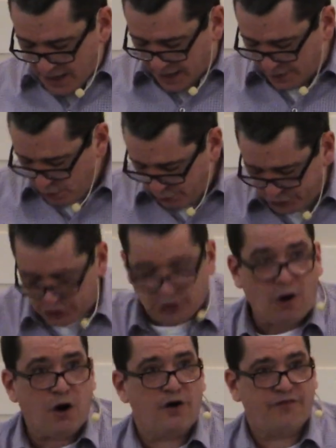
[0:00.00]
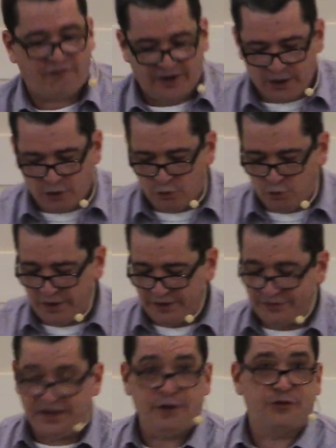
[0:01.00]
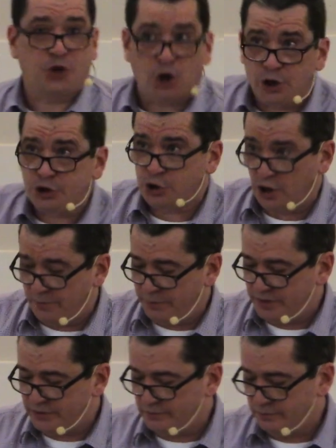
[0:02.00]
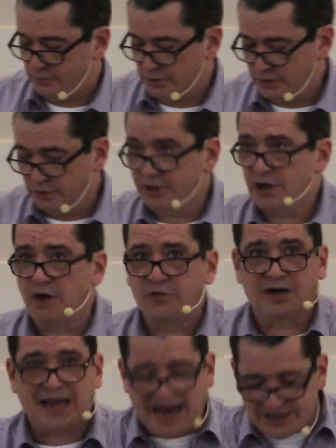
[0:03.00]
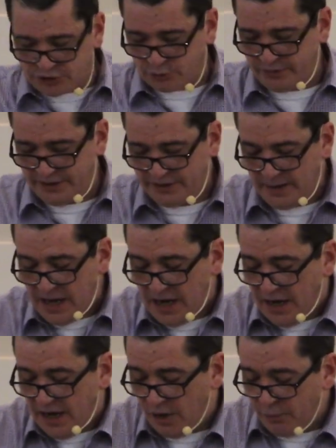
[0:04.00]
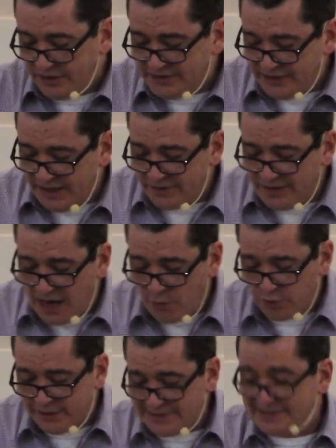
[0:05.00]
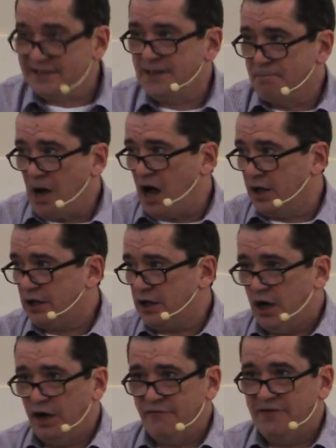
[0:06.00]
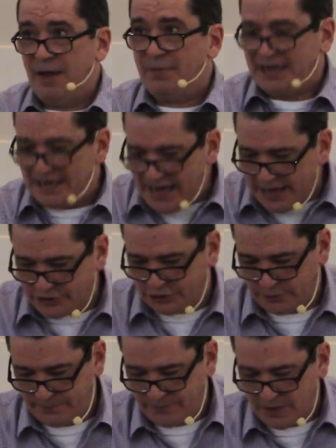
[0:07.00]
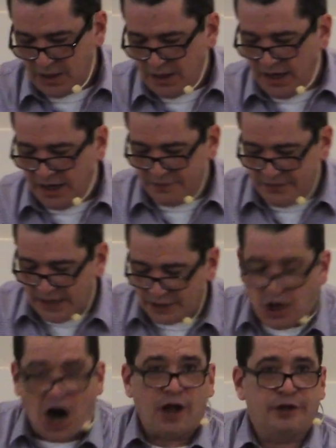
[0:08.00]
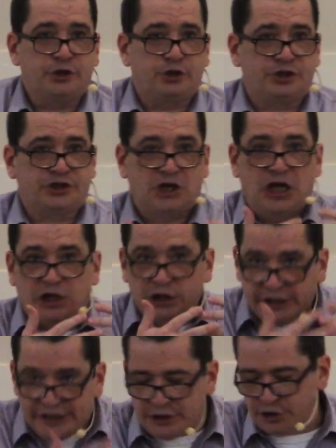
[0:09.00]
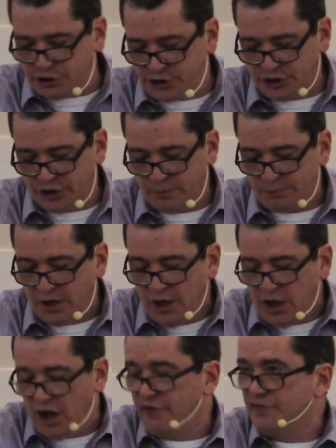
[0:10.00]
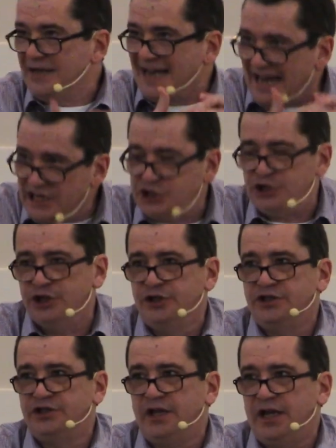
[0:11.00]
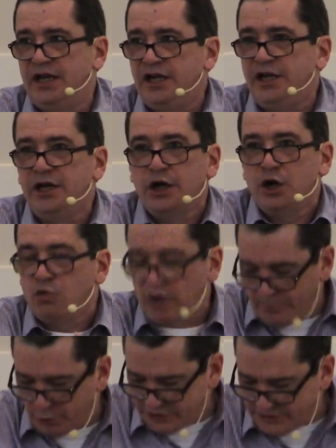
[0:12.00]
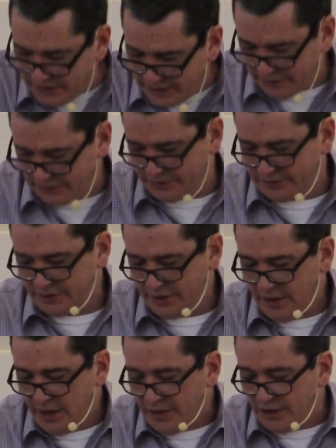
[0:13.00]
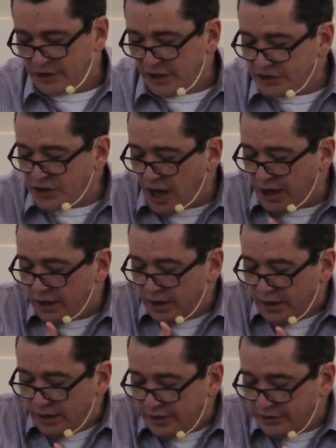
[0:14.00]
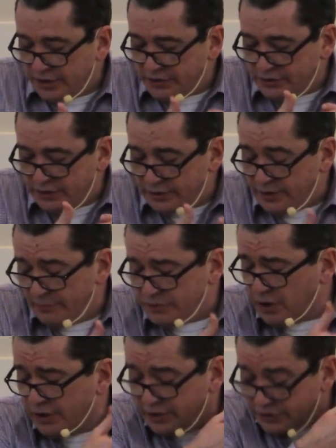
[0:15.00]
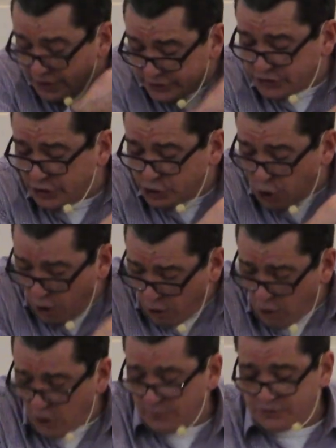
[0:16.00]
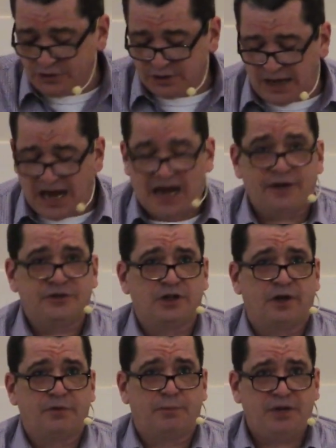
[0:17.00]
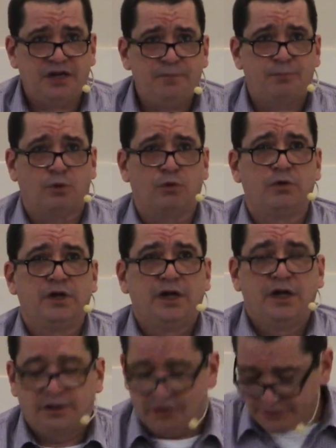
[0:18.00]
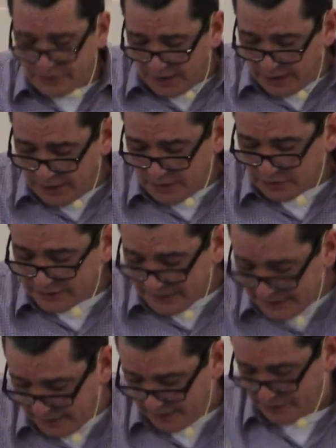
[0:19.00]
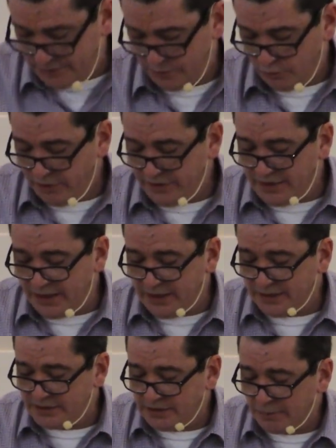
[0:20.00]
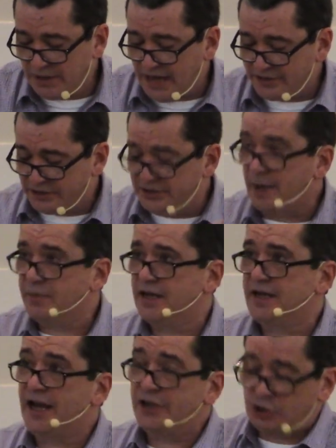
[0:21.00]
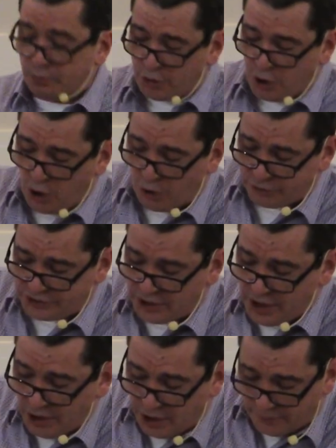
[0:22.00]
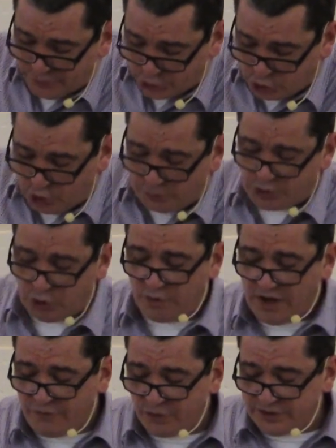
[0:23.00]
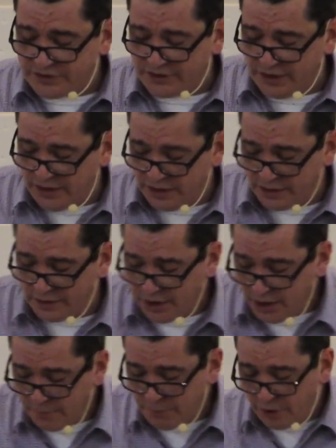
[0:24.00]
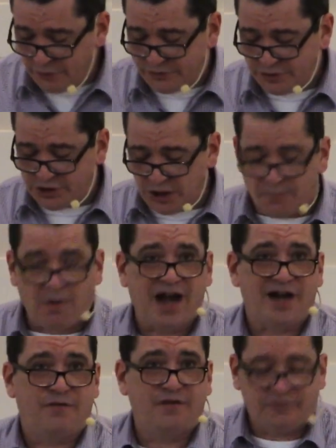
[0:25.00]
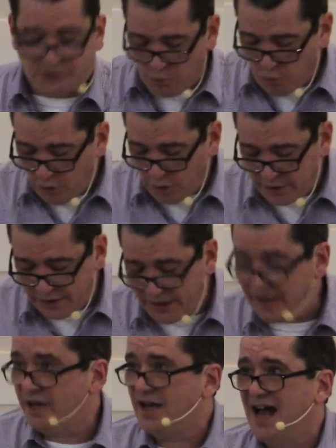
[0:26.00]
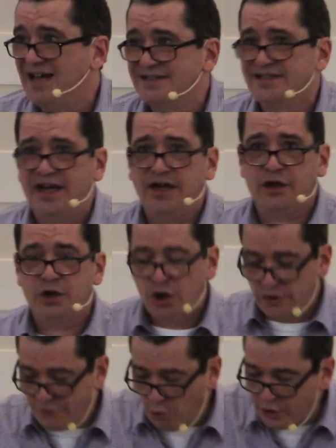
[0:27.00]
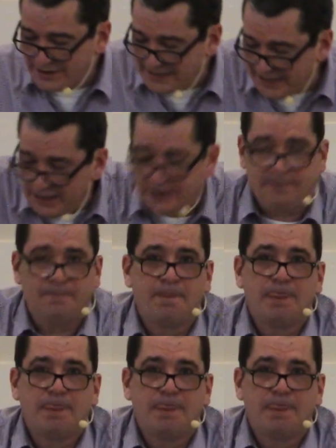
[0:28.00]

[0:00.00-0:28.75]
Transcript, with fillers: I know a star fell with the third trumpet that we covered last week, and we said that was symbolic of Nebuchadnezzar and the idolatrous leadership of nations that he represents, that does not, that does, that, I'm sorry, that does such harm to the lives of the people that they lead. We think it symbolizes Nebuchadnezzar because of the scripture reference in both Jeremiah fifty-one and Isaiah fourteen.